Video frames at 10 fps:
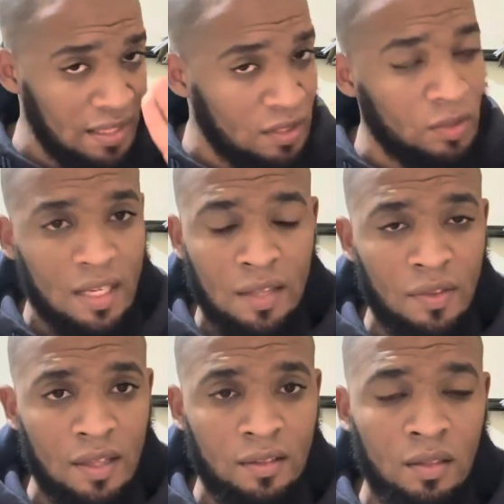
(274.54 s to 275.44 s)
don't write
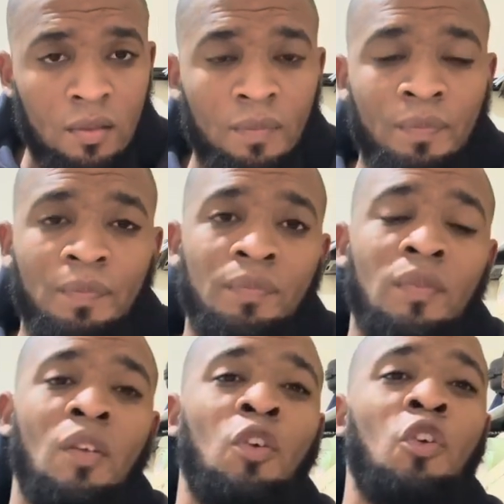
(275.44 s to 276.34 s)
that.
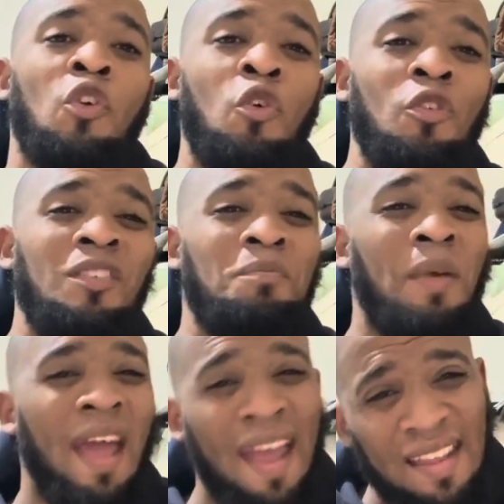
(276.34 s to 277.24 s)
Good,
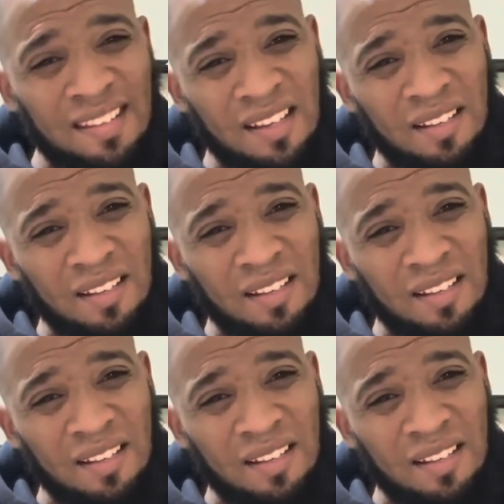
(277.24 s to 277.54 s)
bad,